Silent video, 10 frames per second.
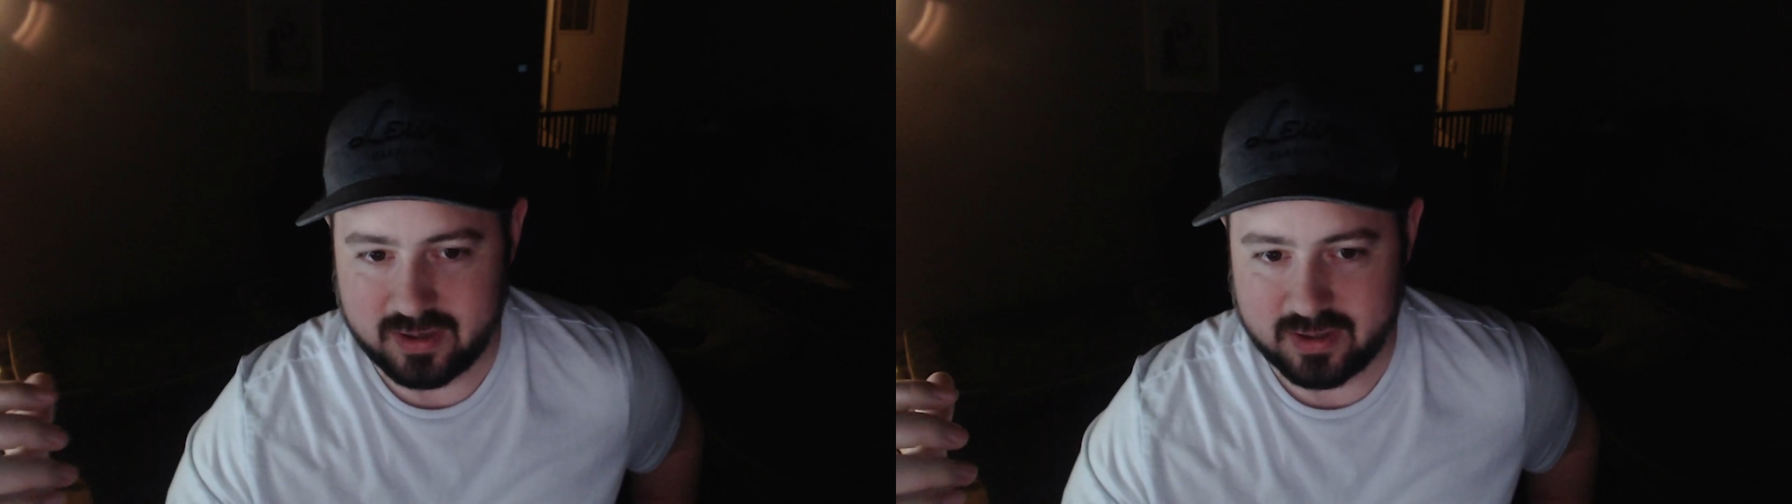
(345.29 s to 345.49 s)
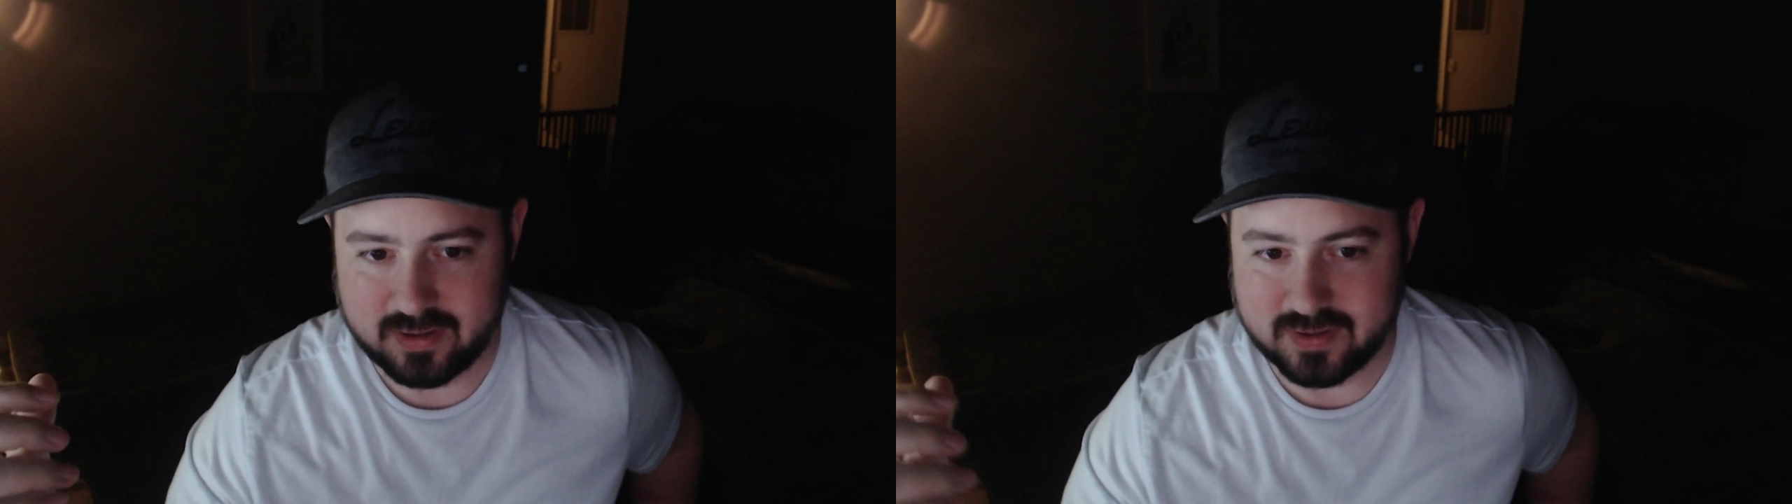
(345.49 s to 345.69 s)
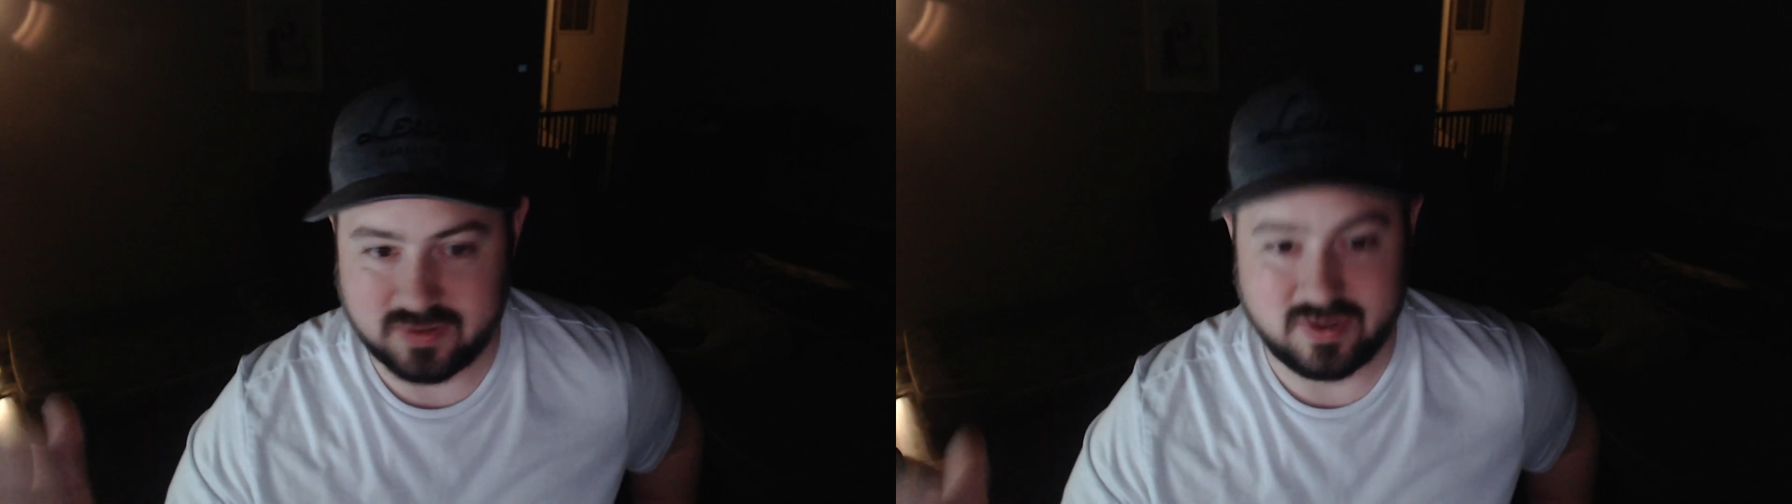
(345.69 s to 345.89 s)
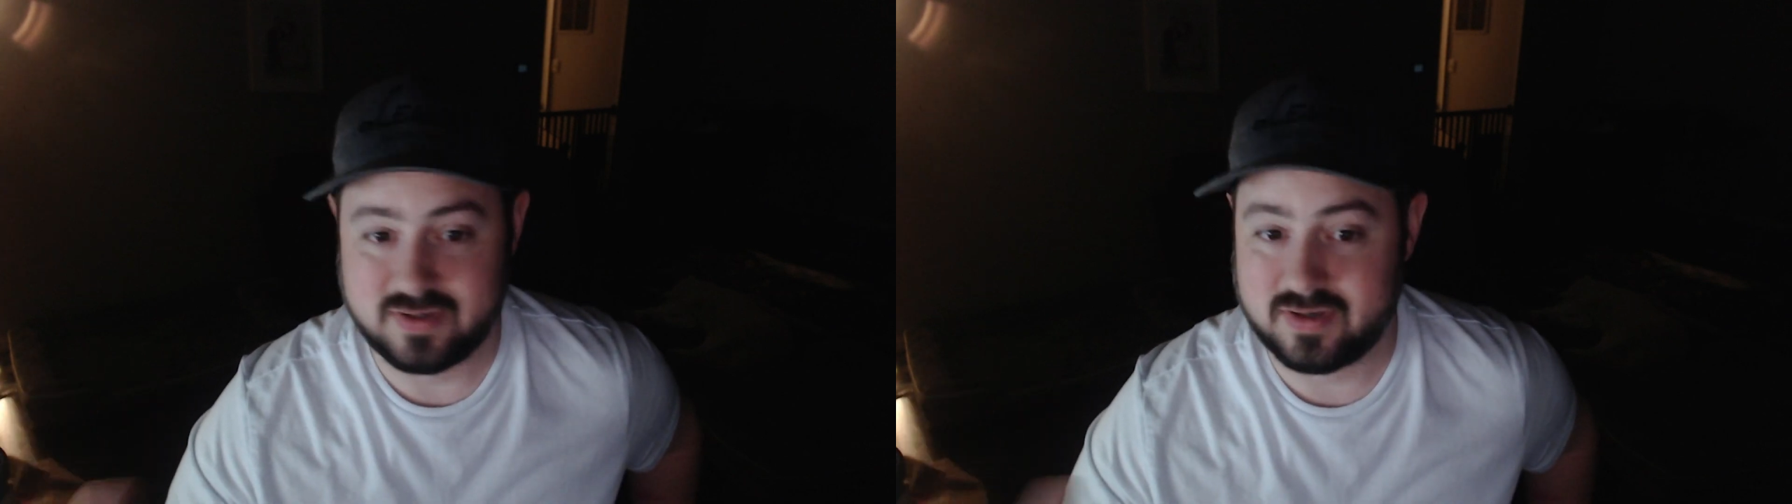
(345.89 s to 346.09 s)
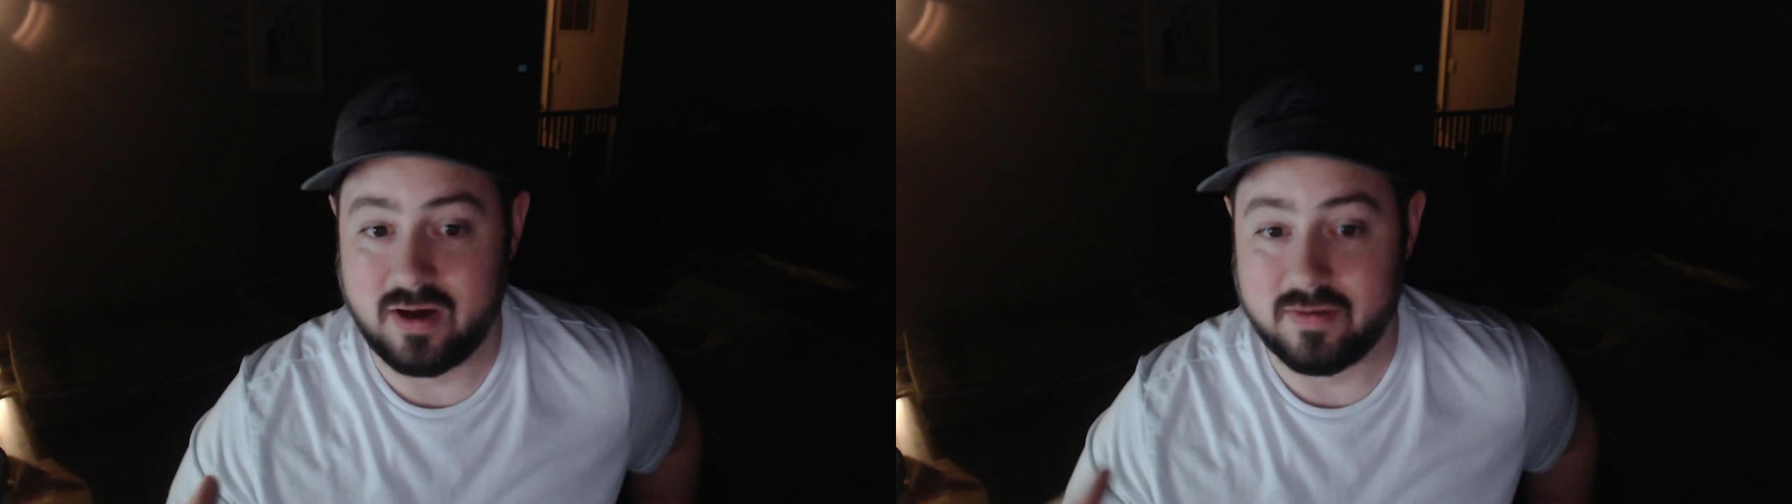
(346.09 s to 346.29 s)
it because it
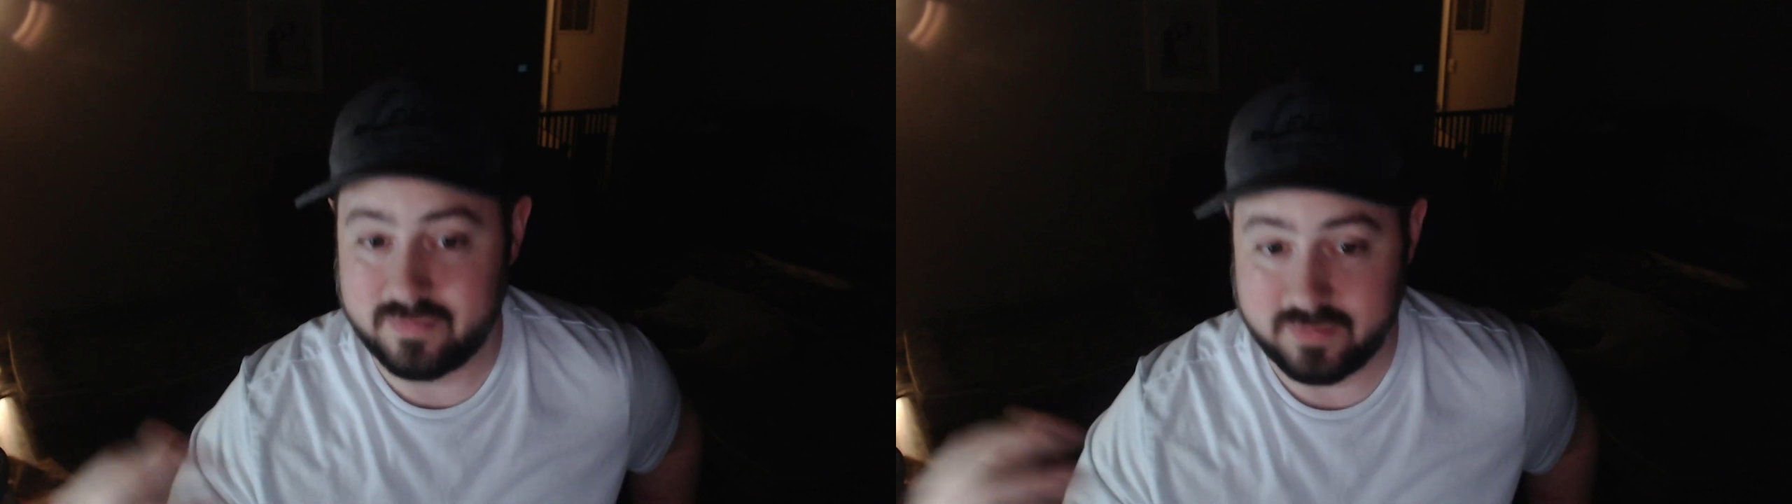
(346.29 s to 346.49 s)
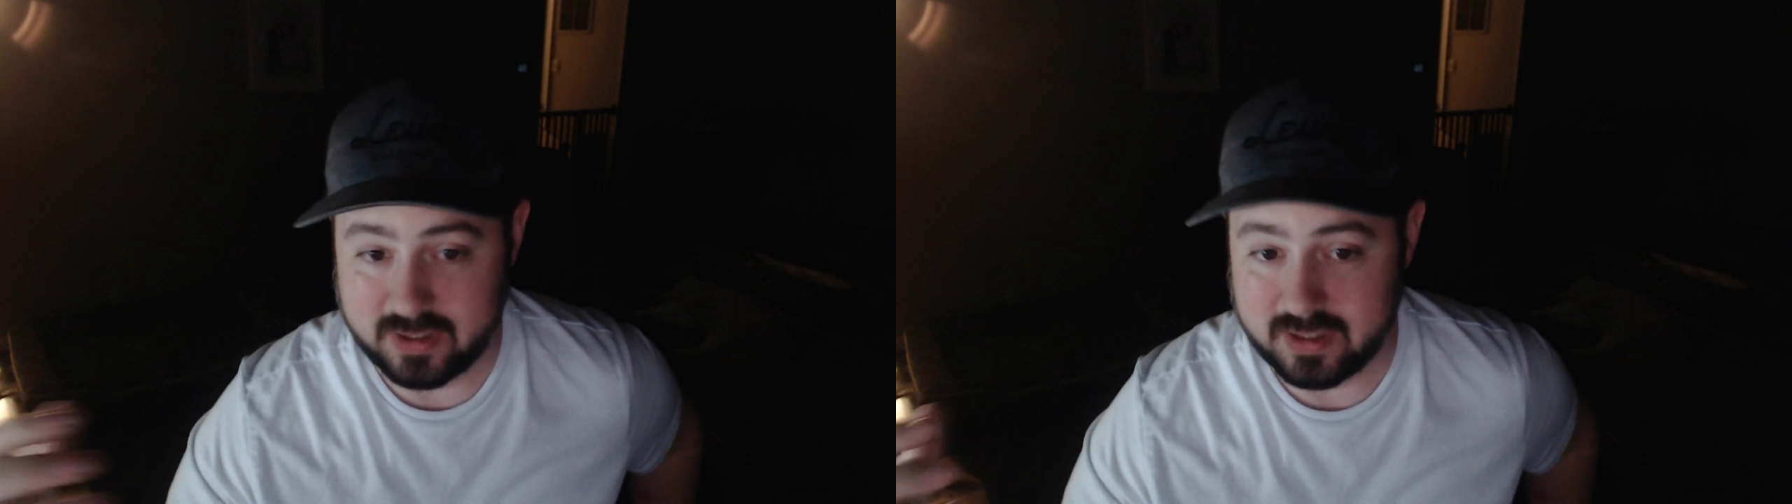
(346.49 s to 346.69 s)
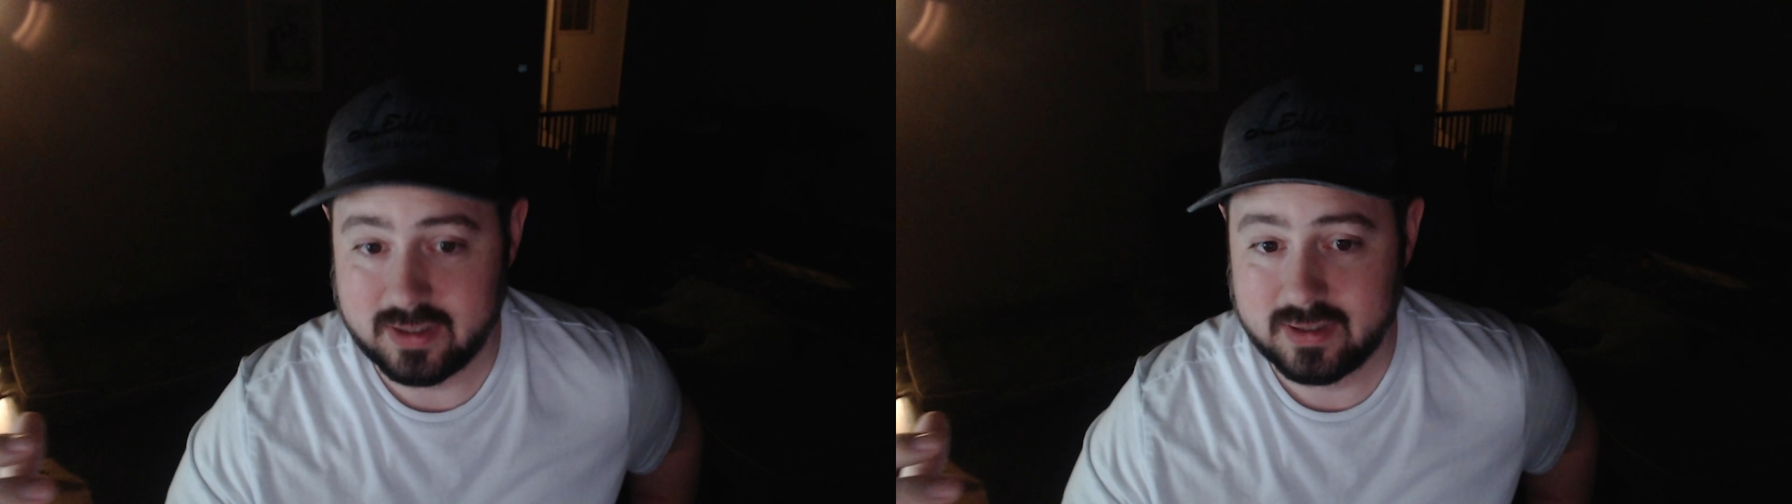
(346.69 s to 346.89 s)
does confit,